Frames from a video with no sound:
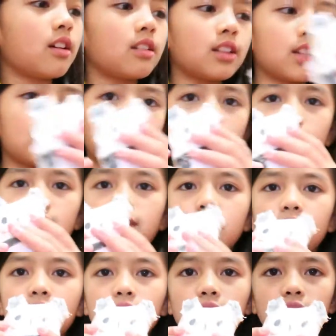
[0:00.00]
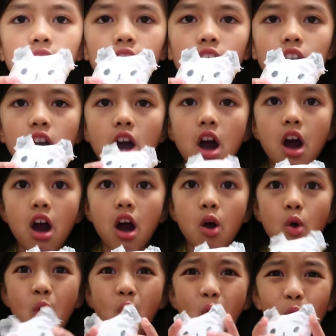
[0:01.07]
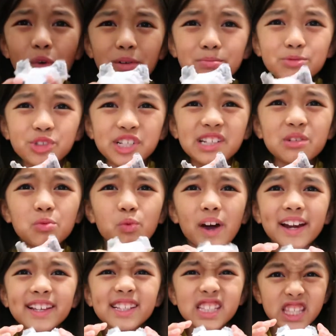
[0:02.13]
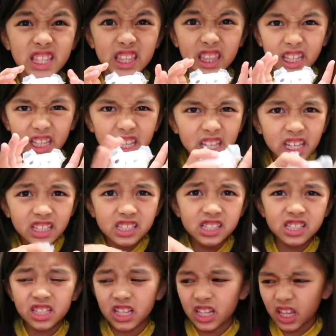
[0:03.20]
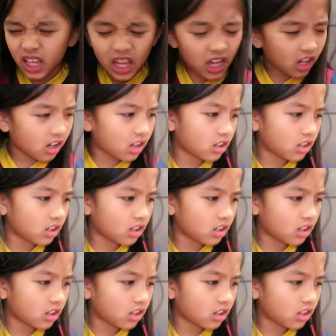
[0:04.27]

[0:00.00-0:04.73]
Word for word: Let's see. OMG, what is this? It.